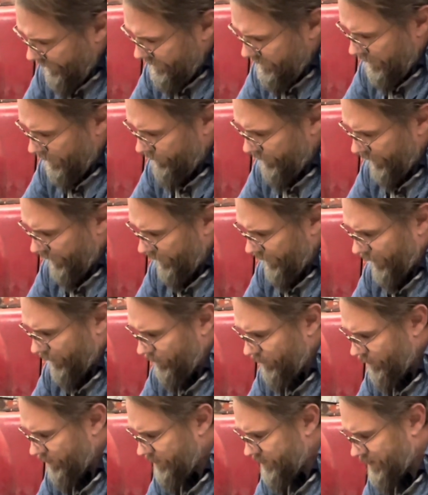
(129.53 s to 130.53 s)
something that
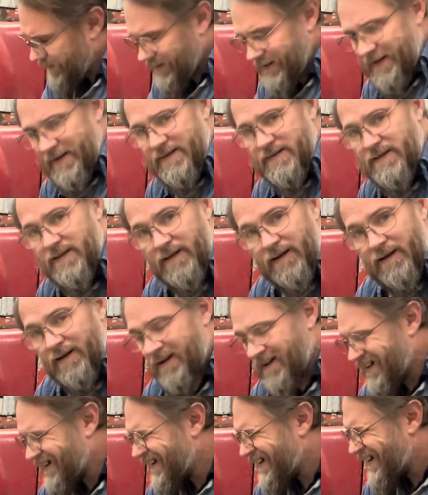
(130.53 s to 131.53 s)
looks at least
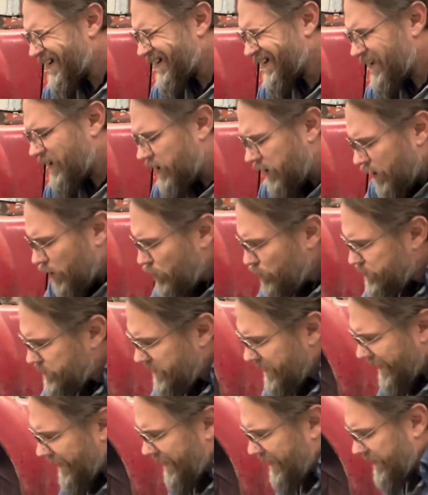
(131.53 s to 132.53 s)

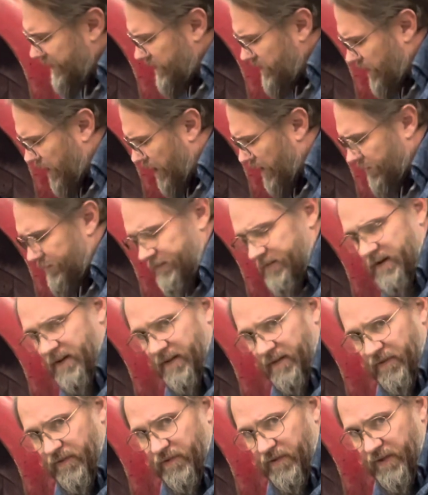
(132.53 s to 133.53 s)
close enough
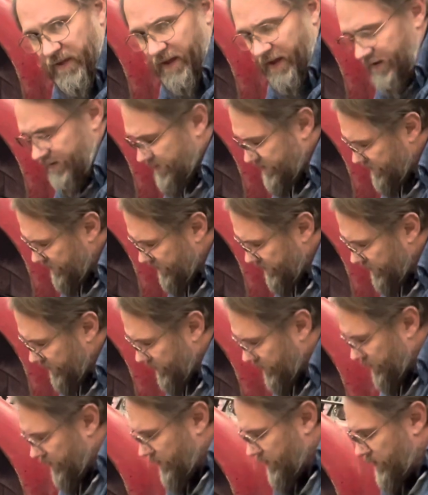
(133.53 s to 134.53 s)
to this,
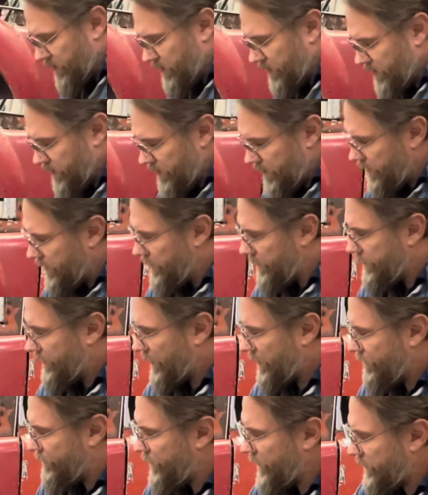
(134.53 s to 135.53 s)

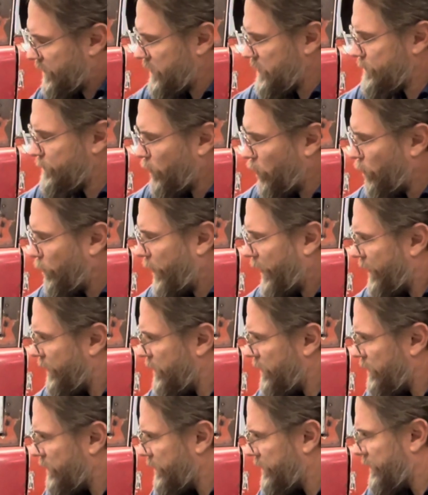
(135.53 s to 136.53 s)
that'll fit this bolt
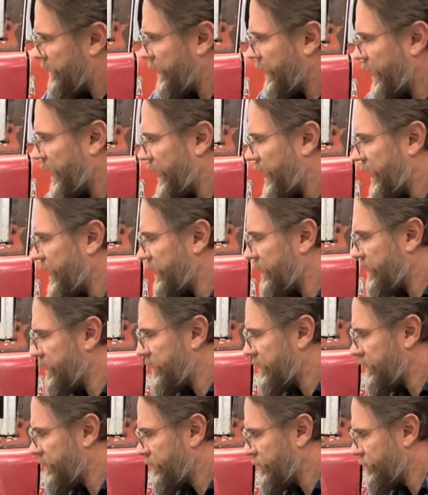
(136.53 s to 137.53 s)
pattern
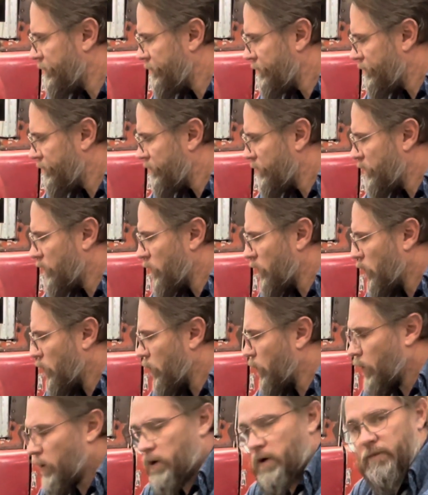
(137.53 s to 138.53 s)
and
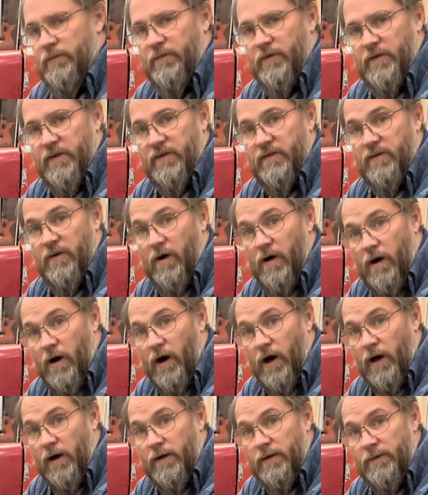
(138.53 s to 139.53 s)
work for this
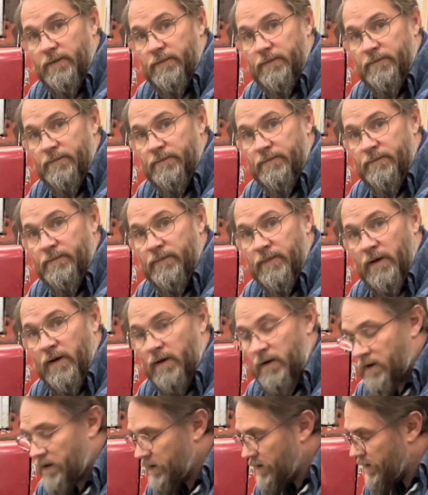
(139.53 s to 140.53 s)
car?
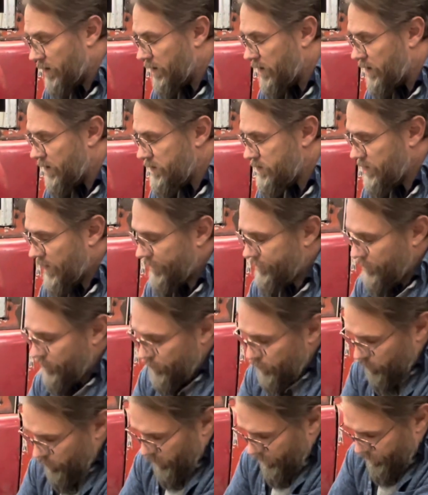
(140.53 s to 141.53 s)
So after
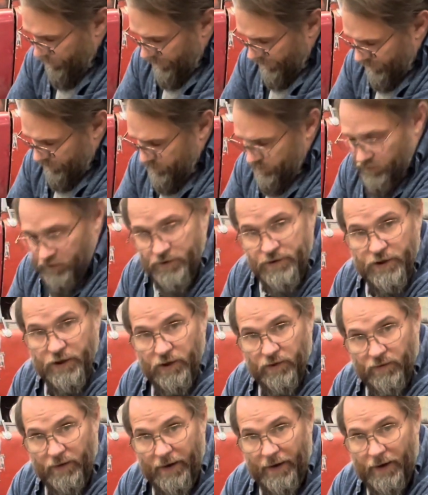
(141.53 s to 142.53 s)
doing a bit of
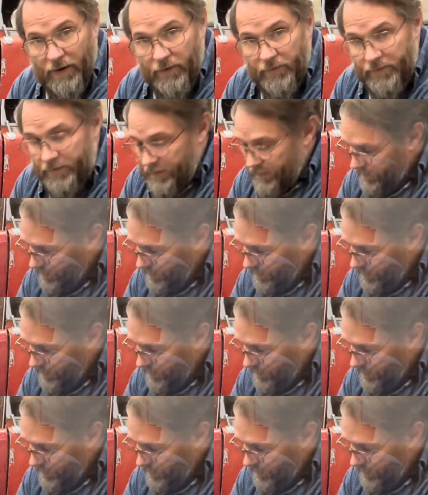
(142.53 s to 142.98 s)
searching around,